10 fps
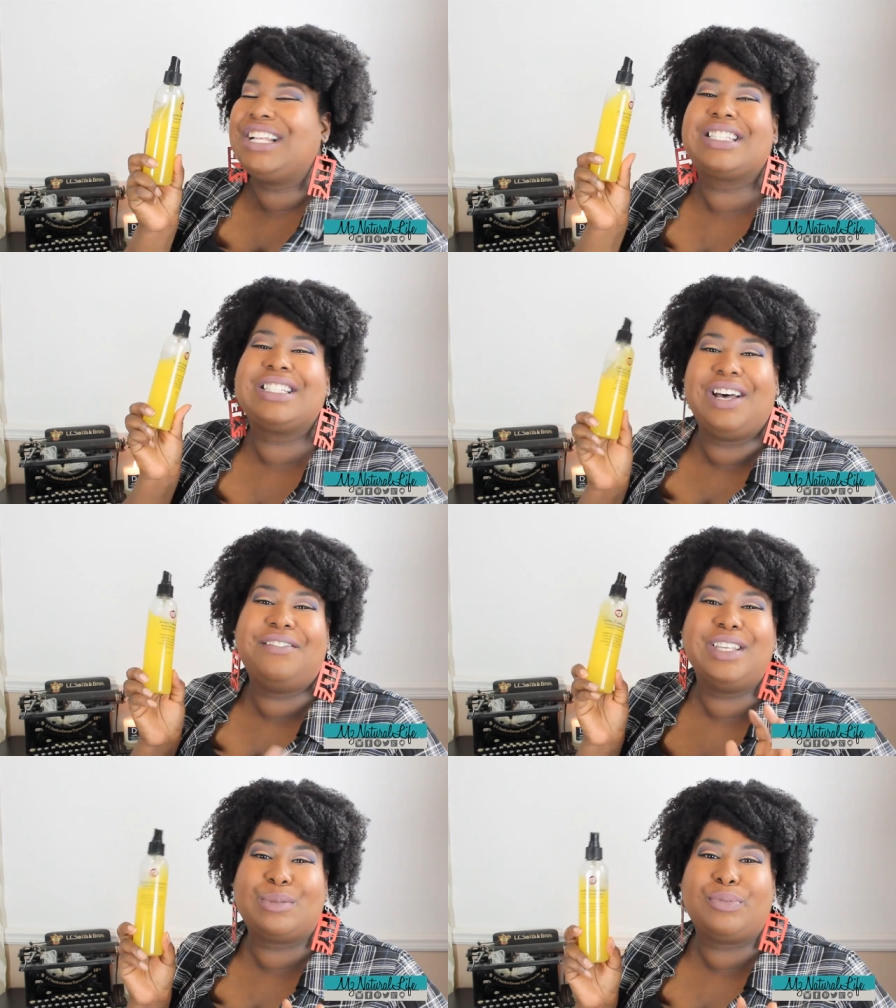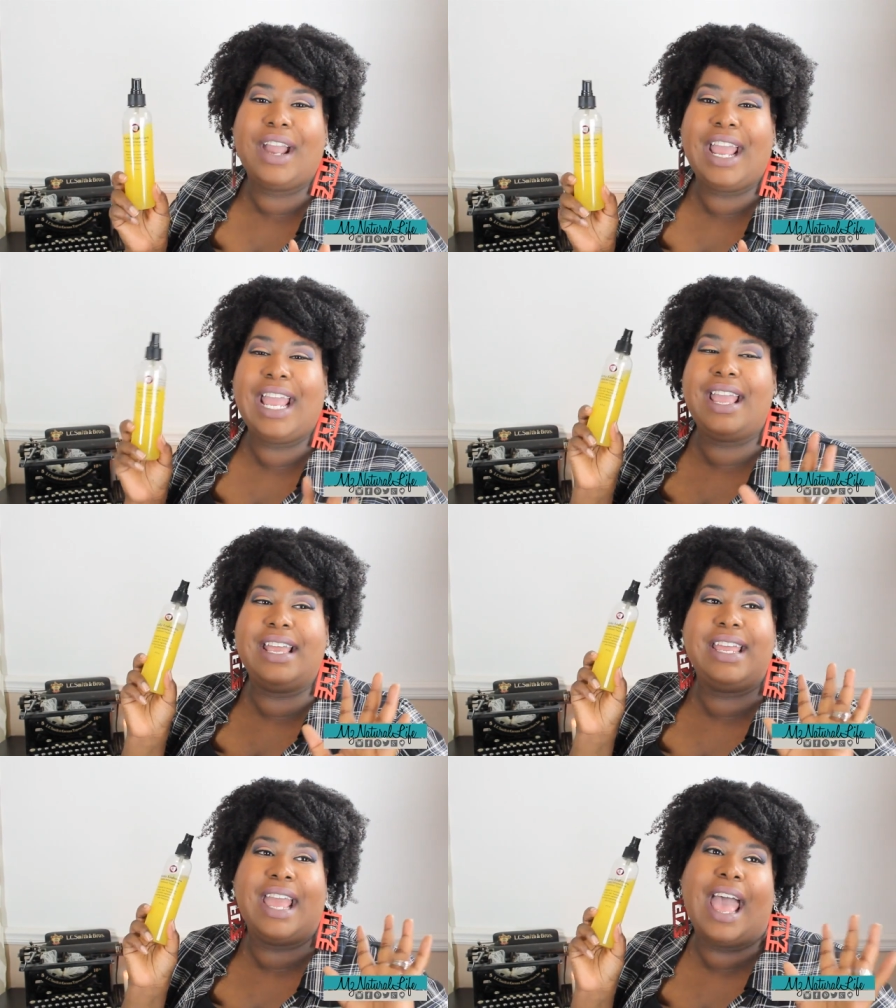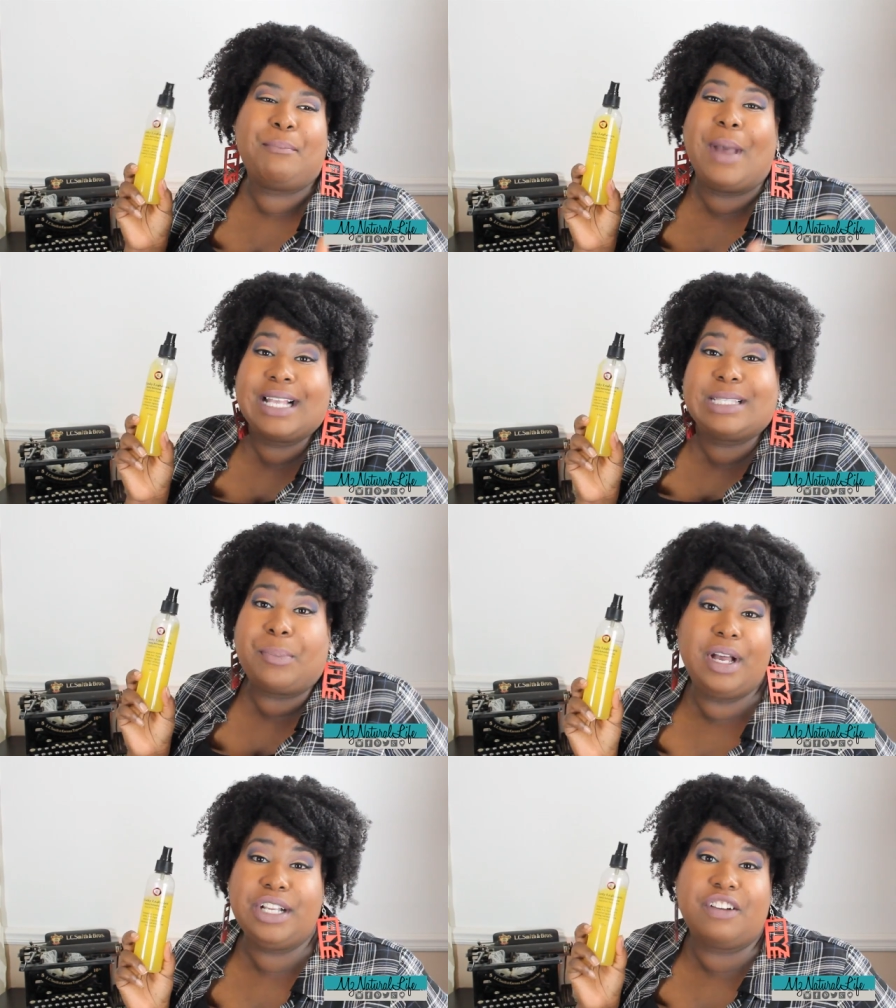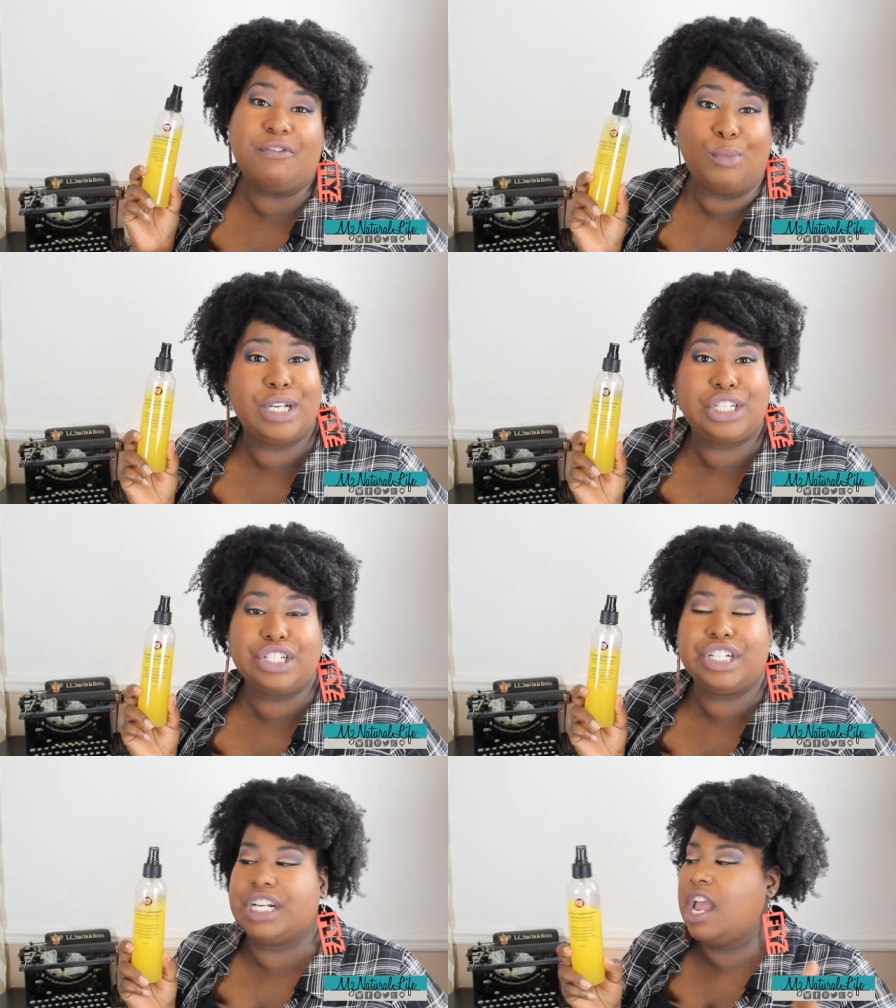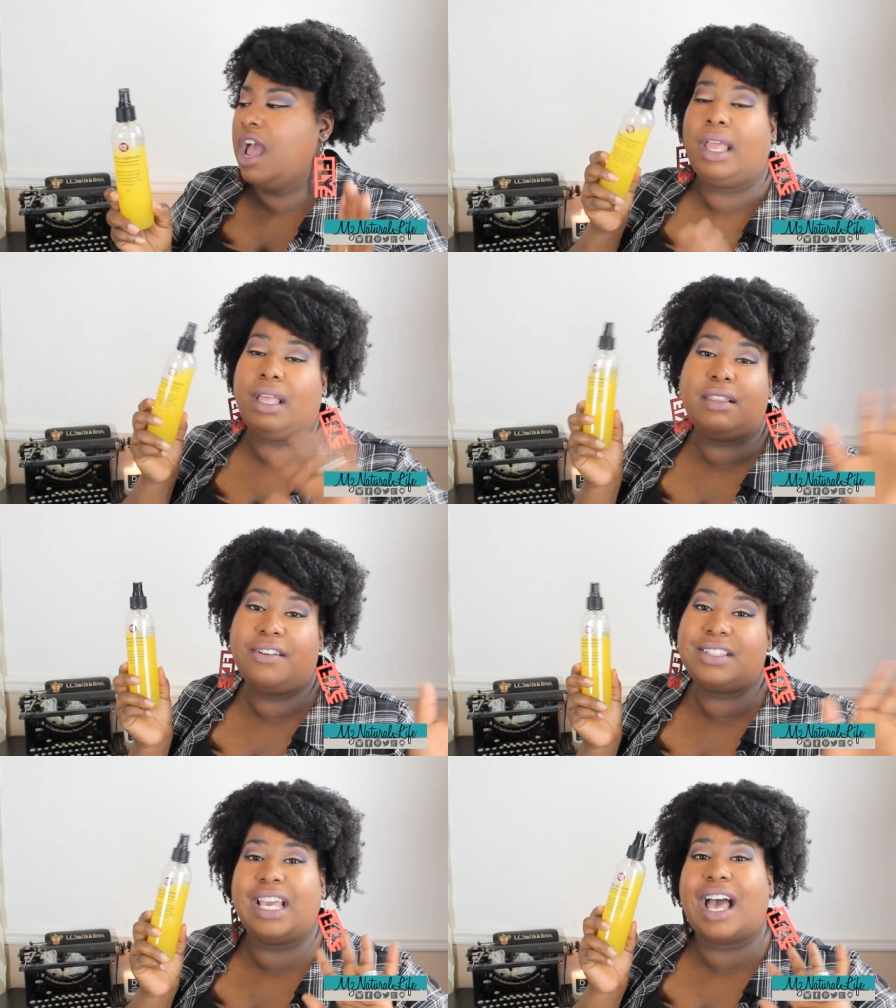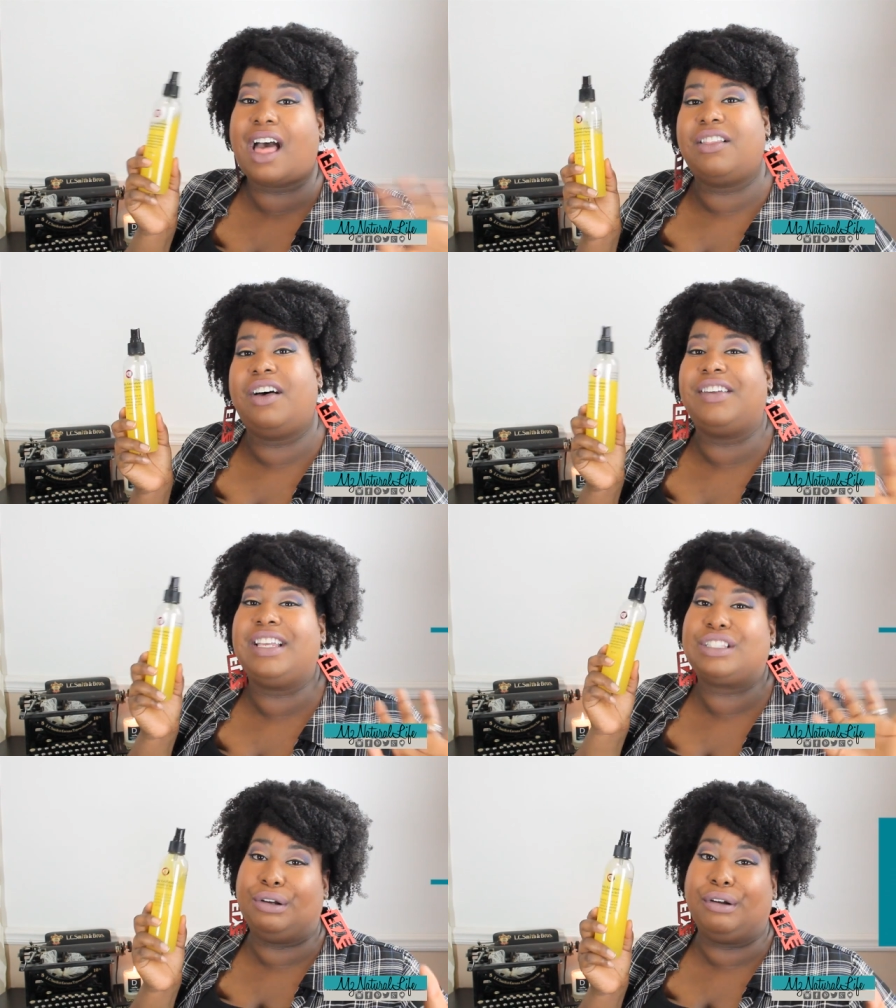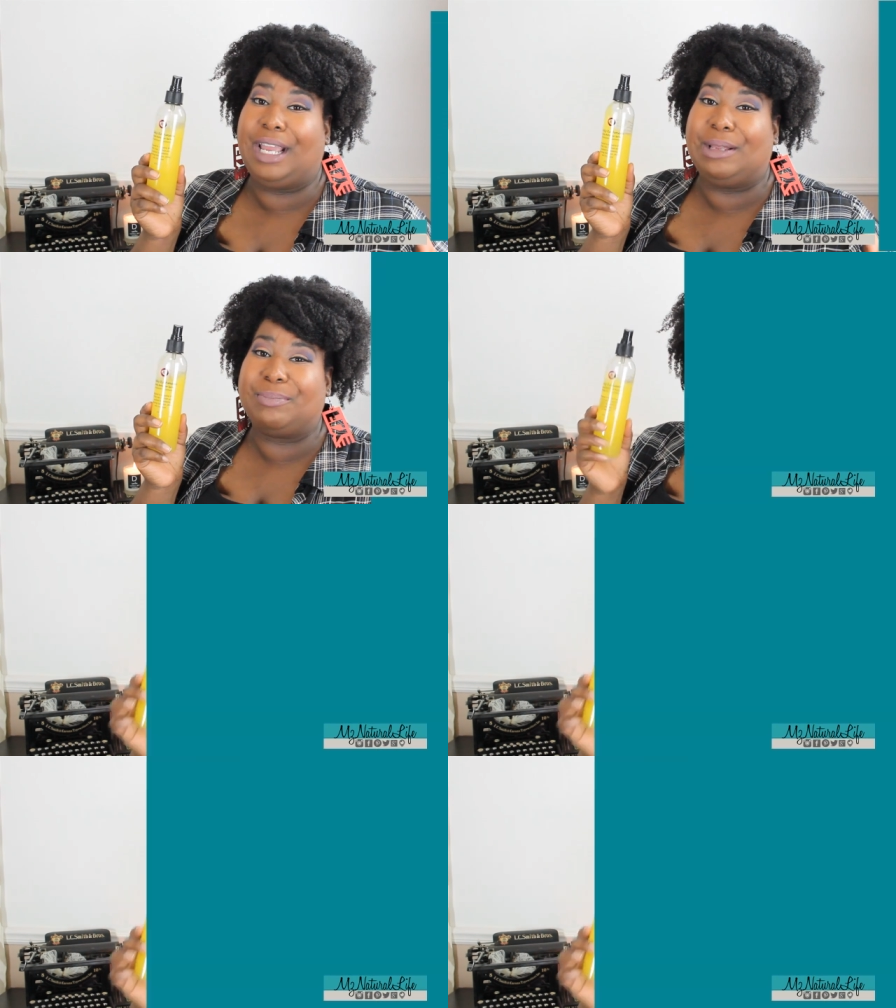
I just love this spray. It packs a punch of moisture. He loves it. I love it. It's great.